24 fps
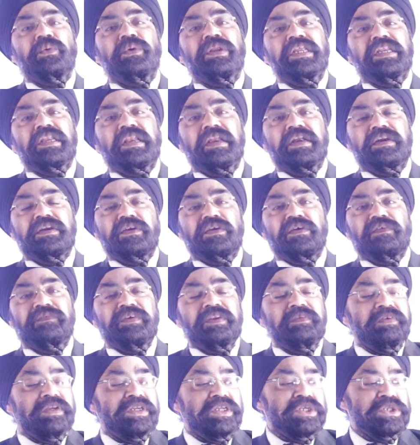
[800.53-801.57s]
need a letter of
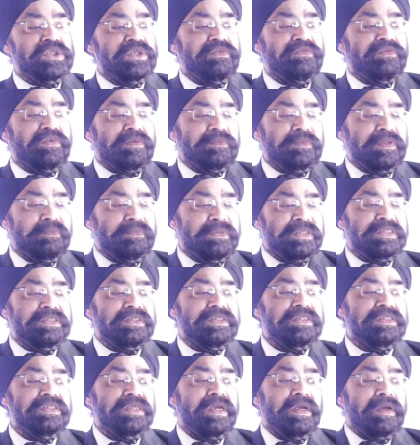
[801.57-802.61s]
invitation from the
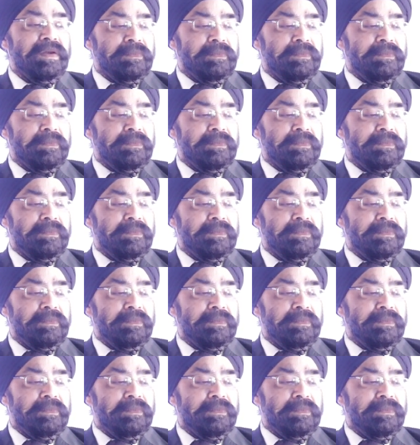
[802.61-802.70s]
business,